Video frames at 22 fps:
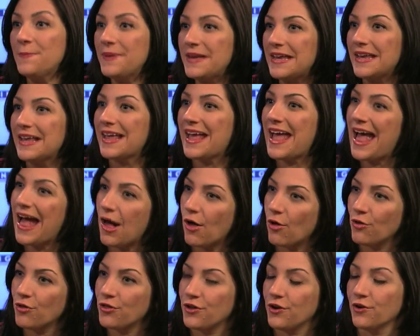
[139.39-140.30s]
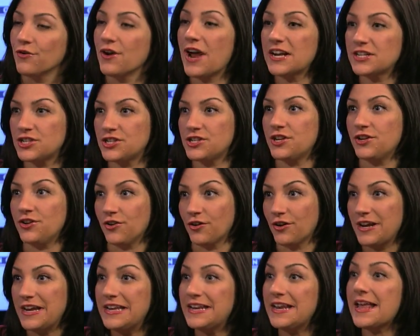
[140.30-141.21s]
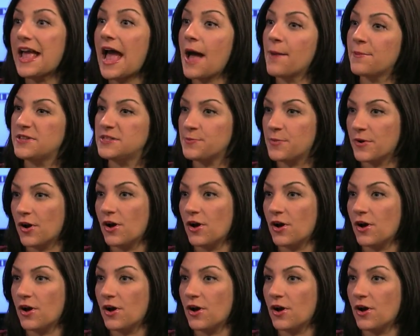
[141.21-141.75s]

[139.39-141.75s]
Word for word: being healthier, not just in your eating habits, but